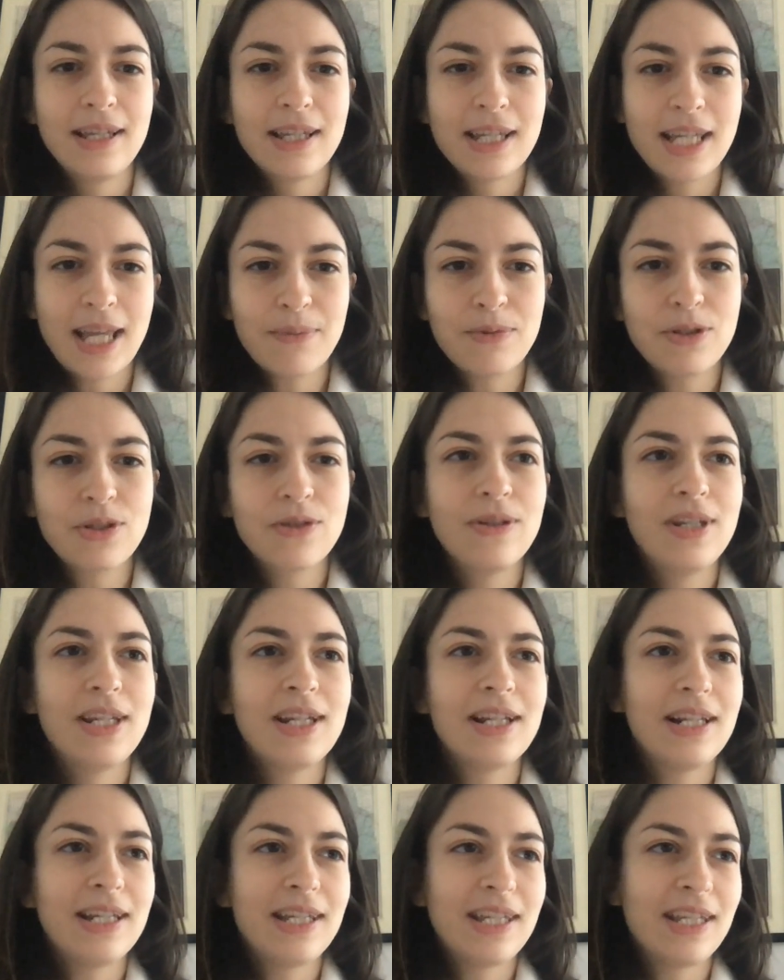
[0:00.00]
Capturing
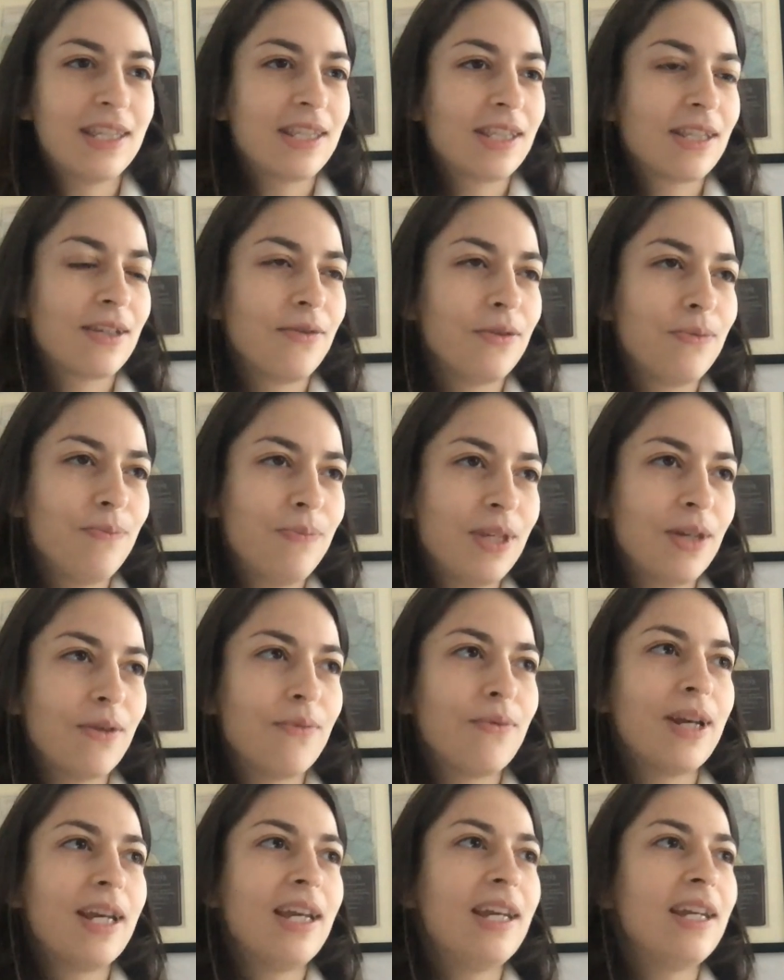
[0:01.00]
leads could be a
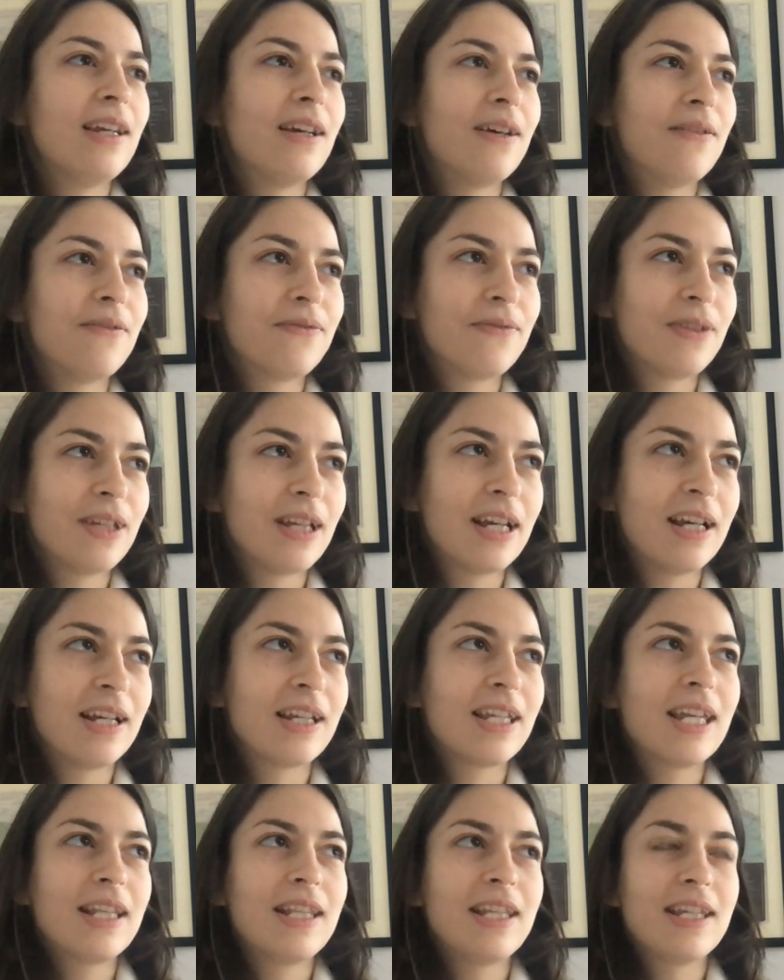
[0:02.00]
way of uh,
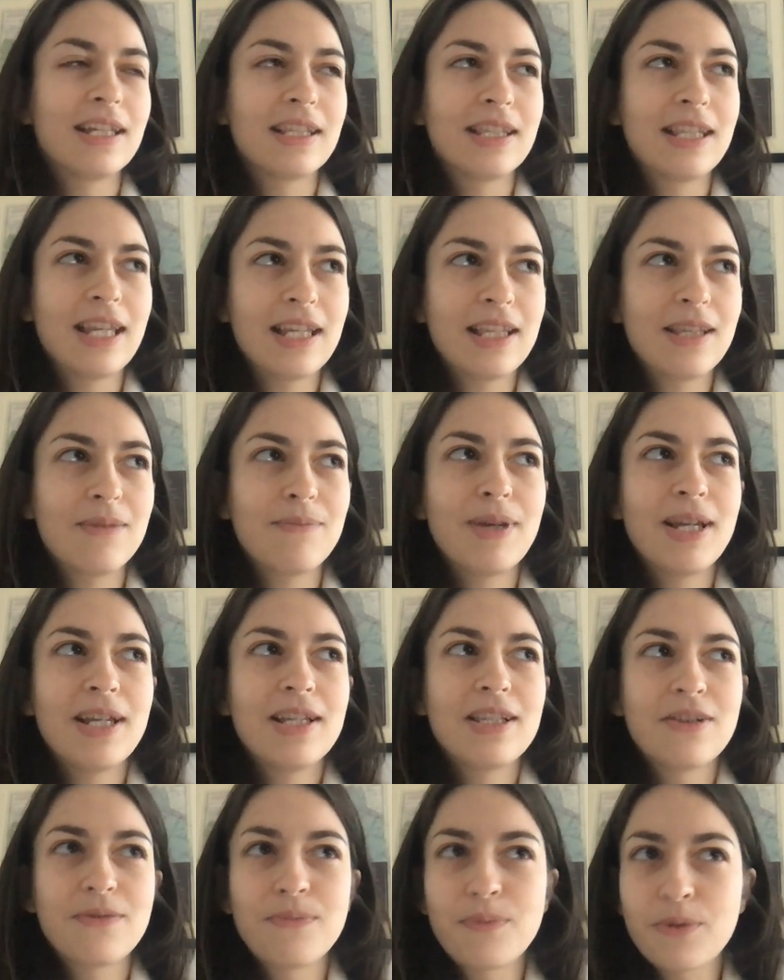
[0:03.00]
getting a
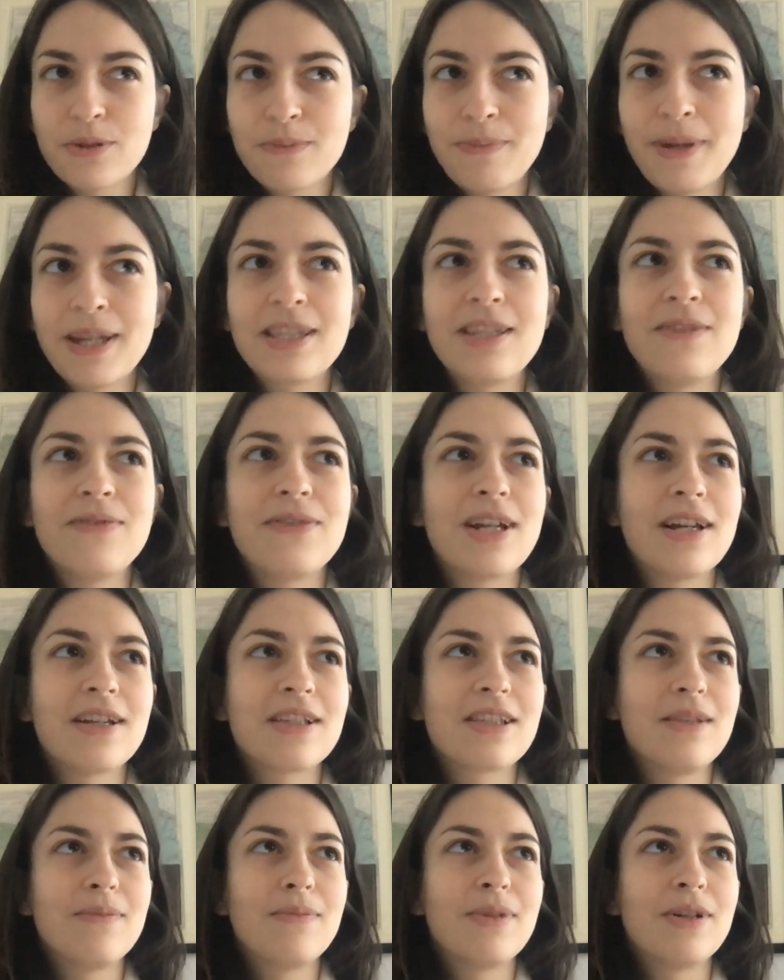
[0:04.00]
database of prospective
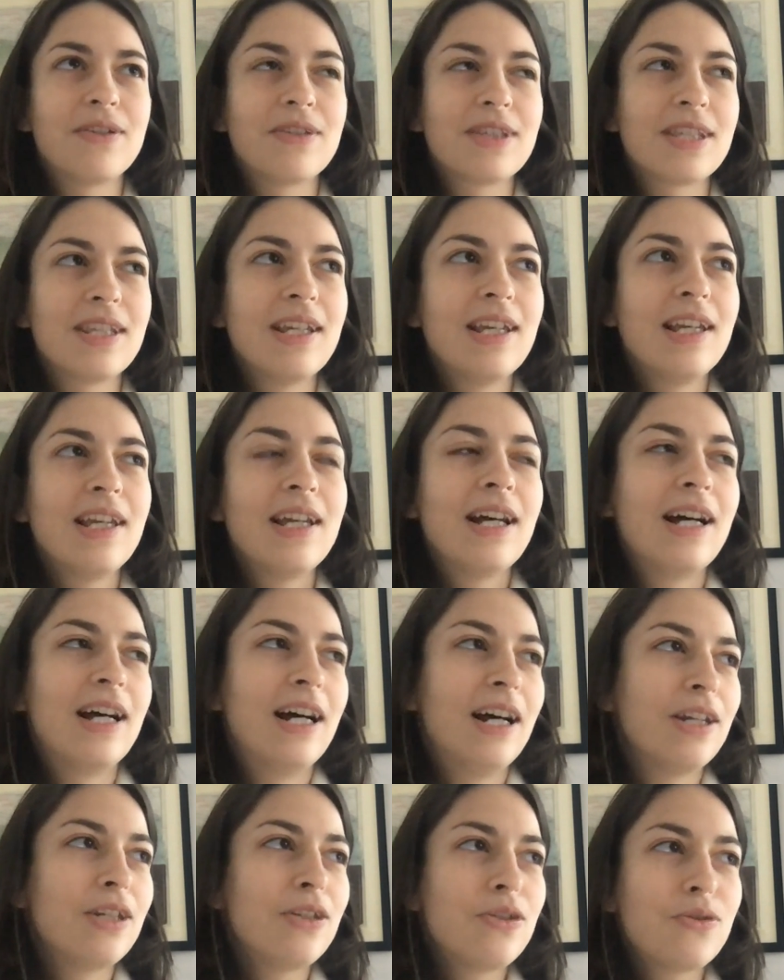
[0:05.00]
customers,
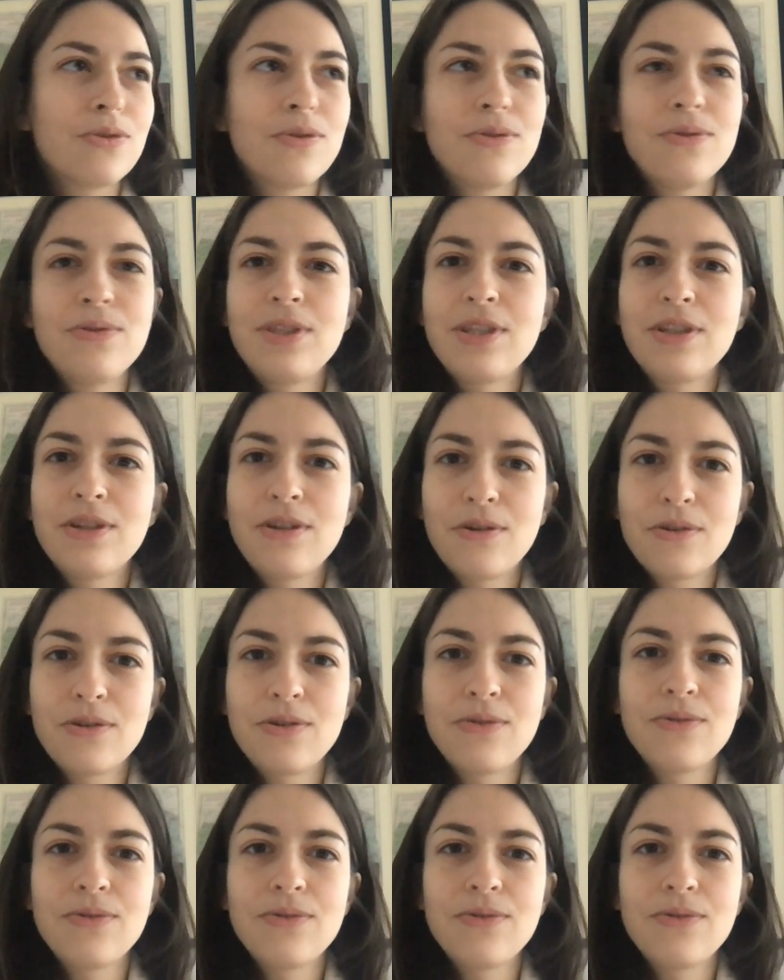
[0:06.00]
uh, introducing your new